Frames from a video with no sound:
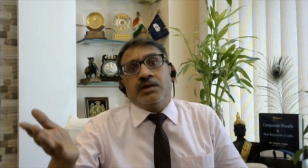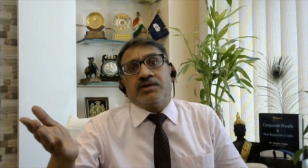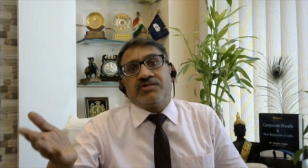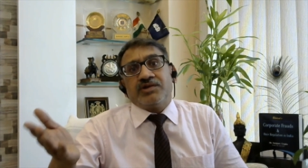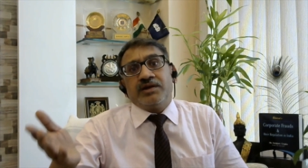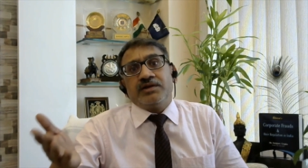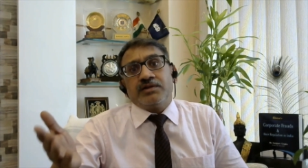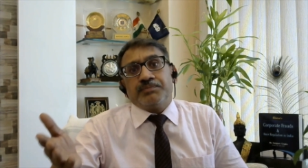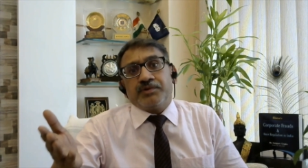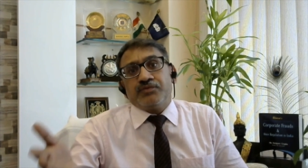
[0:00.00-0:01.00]
selling the
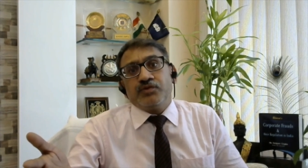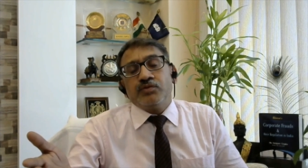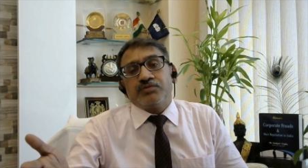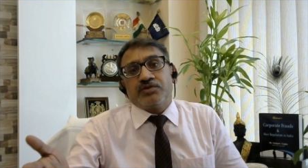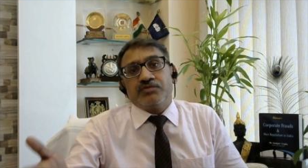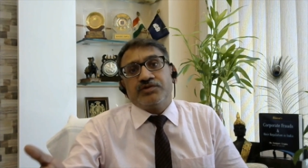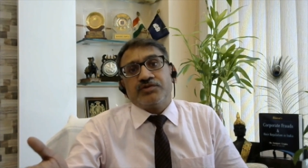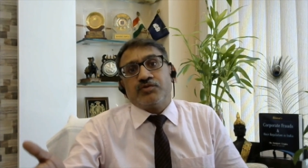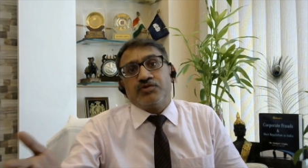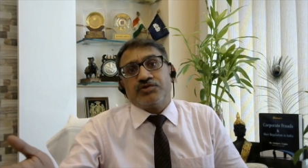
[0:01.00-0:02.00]
perfumes which is
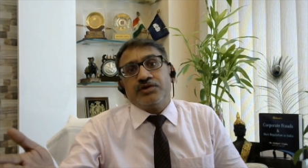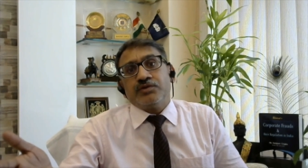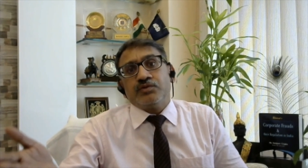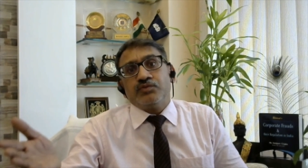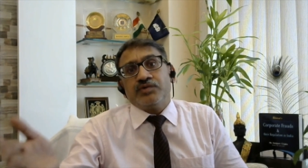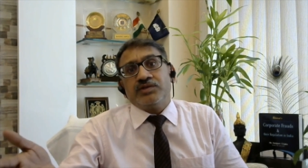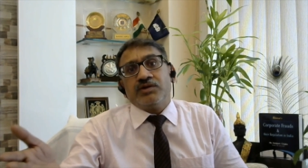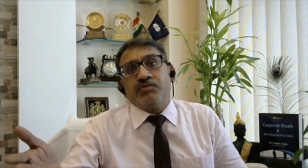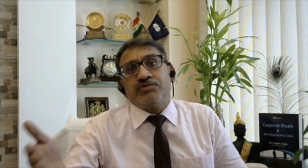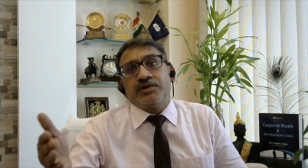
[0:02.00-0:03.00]
costing to
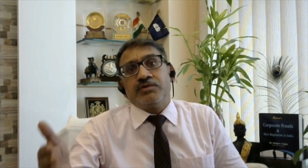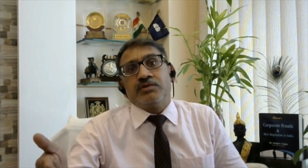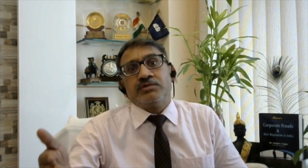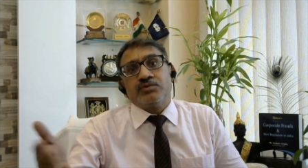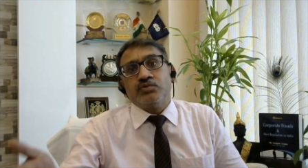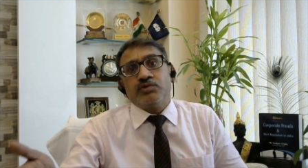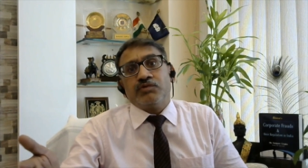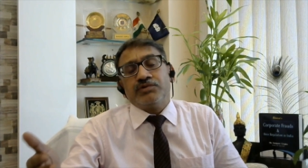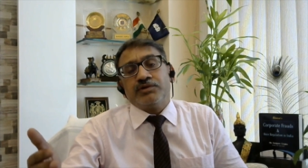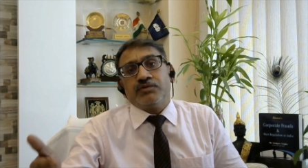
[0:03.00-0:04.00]
1,000 or
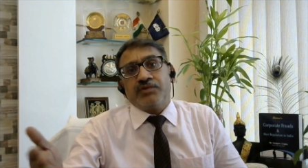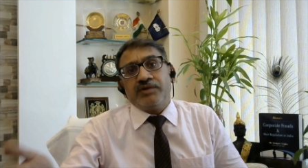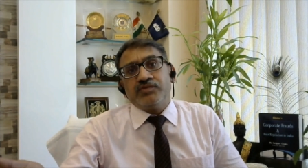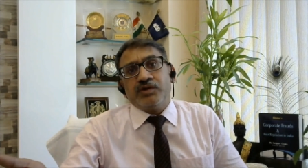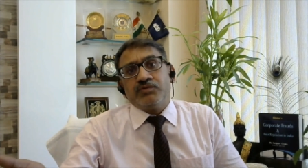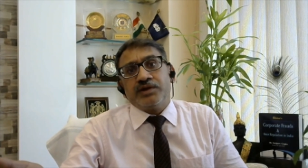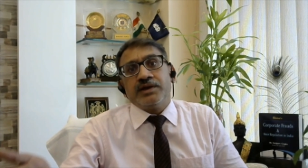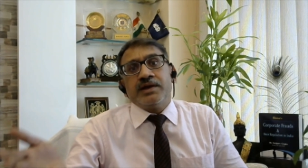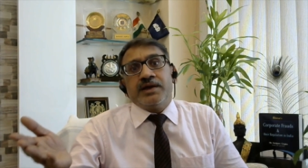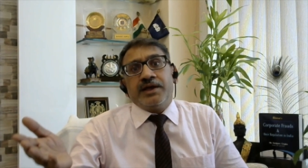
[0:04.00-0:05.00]
2,000 or 5,000,
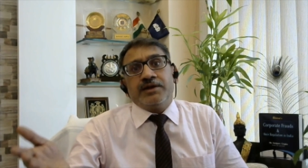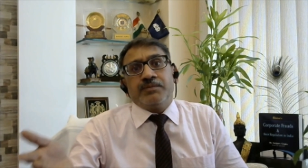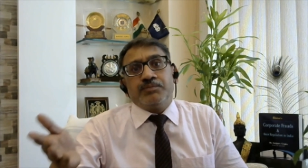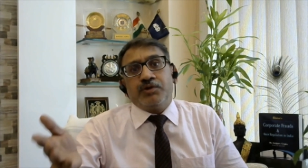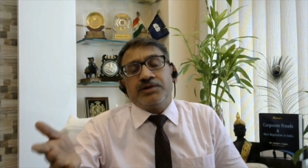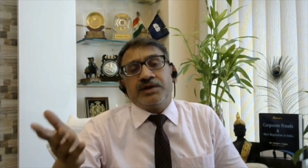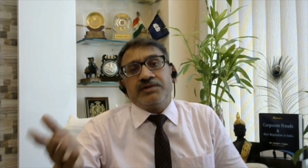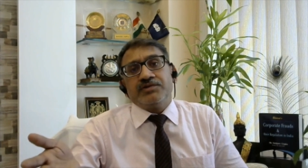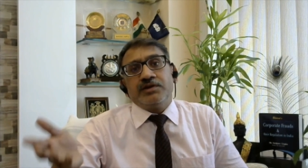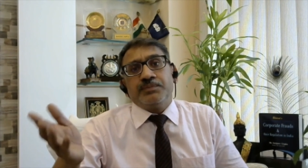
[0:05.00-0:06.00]
an employee can
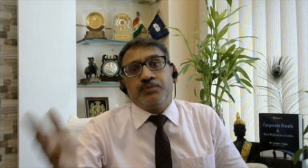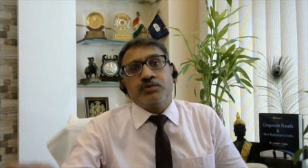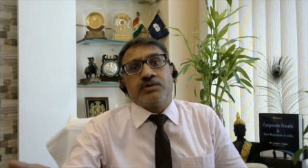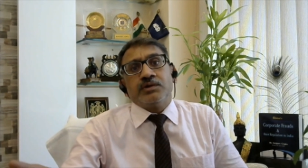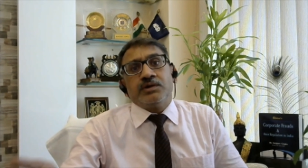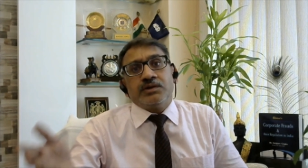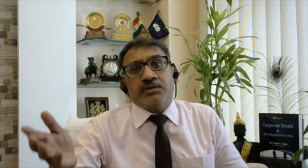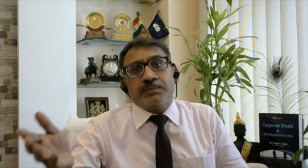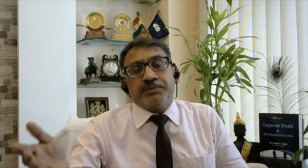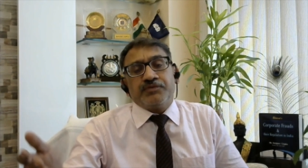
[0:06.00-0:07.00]
easily put the
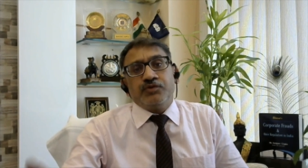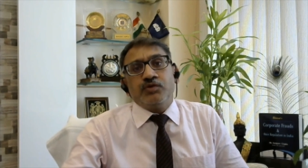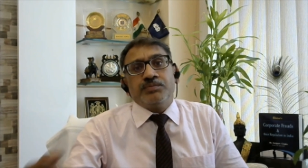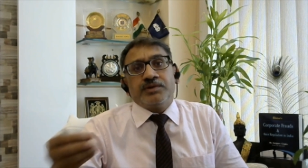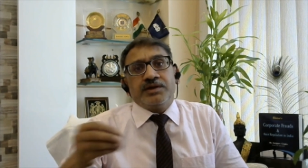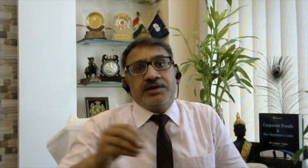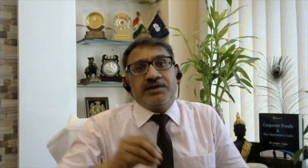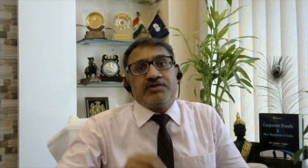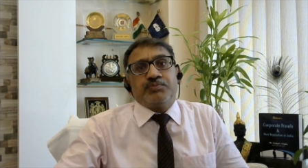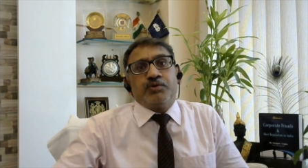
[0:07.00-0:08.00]
perfume in
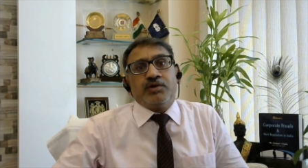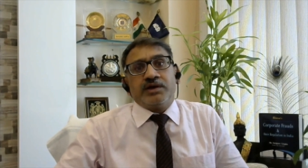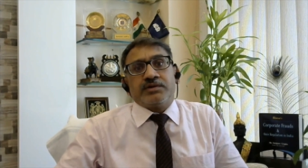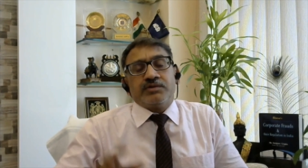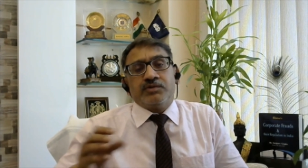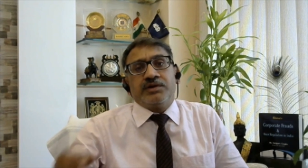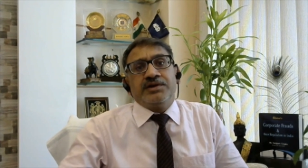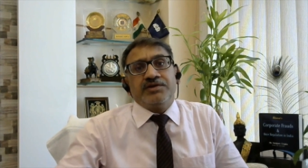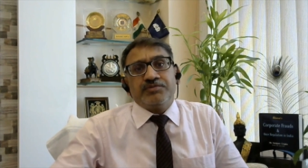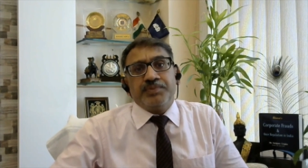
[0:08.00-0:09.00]
his pocket or in
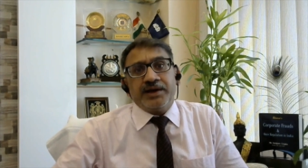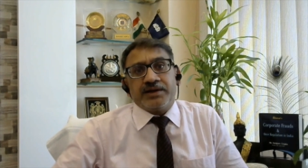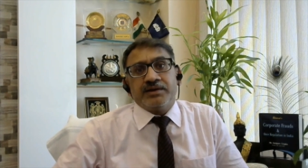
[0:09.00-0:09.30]
his bag.